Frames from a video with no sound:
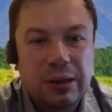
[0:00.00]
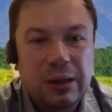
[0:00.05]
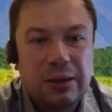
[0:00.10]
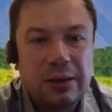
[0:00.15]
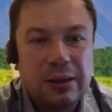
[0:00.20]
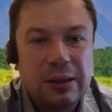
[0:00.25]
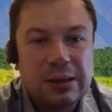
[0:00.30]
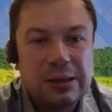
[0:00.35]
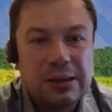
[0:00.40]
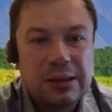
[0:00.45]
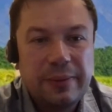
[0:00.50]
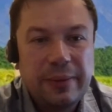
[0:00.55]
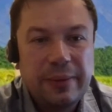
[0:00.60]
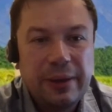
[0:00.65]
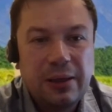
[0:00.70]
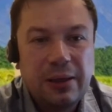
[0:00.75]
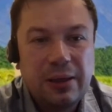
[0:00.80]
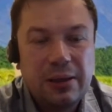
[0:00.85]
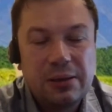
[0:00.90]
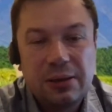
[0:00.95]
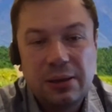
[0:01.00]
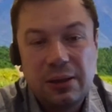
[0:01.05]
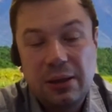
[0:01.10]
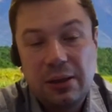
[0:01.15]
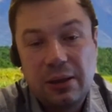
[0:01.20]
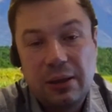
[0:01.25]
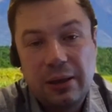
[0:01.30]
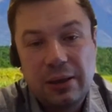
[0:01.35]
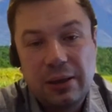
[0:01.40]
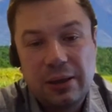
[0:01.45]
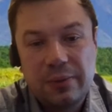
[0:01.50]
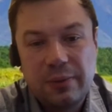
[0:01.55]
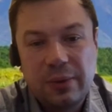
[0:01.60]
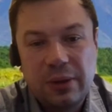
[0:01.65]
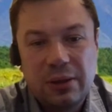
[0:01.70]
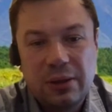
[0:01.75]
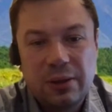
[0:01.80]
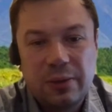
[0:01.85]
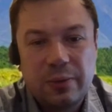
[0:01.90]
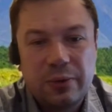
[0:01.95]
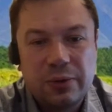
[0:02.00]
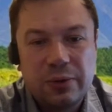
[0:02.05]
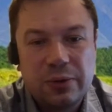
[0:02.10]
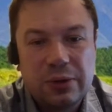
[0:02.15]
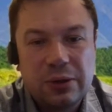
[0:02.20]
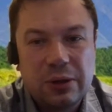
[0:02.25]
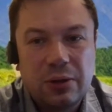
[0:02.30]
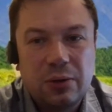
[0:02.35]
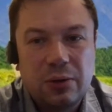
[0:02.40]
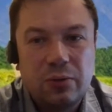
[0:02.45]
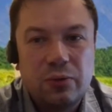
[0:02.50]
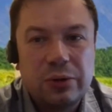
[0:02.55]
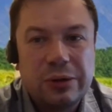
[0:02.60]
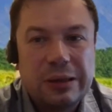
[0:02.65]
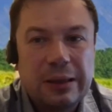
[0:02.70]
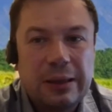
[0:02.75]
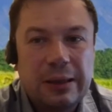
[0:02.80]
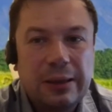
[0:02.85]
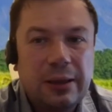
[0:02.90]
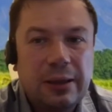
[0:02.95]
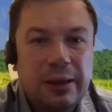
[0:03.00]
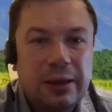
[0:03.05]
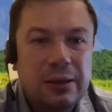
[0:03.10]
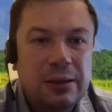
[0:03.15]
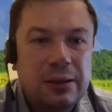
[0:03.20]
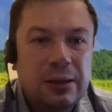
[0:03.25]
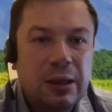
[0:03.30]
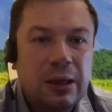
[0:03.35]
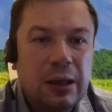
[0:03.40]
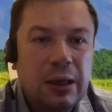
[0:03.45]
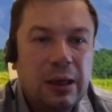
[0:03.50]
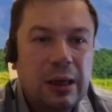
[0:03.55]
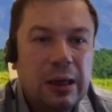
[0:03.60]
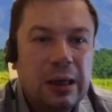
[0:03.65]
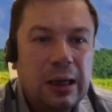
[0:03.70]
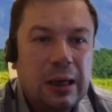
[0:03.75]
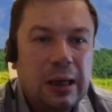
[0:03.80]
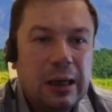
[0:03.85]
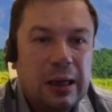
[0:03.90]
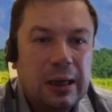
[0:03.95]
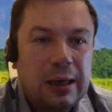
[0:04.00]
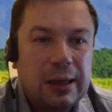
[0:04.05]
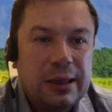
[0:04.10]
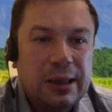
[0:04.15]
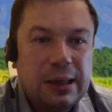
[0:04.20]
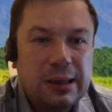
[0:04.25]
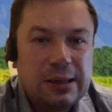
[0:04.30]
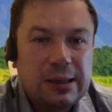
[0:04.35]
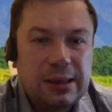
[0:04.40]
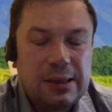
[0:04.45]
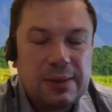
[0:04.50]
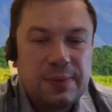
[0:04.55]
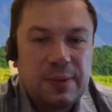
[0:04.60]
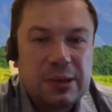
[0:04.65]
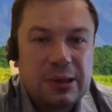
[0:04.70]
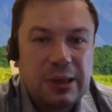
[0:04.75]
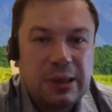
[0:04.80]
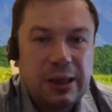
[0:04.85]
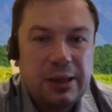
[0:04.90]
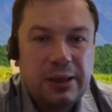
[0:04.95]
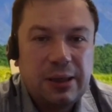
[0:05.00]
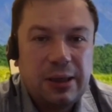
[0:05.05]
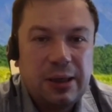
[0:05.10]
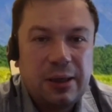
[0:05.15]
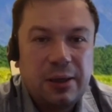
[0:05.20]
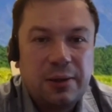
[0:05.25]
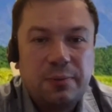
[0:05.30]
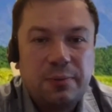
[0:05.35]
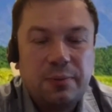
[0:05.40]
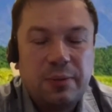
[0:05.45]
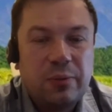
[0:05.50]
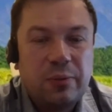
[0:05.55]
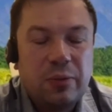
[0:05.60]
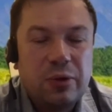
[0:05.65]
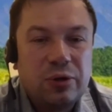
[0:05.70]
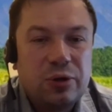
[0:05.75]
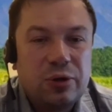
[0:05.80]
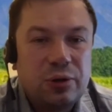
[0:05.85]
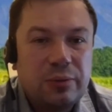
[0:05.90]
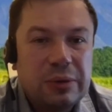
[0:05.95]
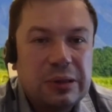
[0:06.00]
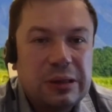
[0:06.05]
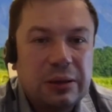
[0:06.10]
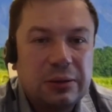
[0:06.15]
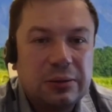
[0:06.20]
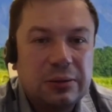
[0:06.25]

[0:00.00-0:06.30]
There are forces that are trying to force us down, and iADMIN just gets rid of that.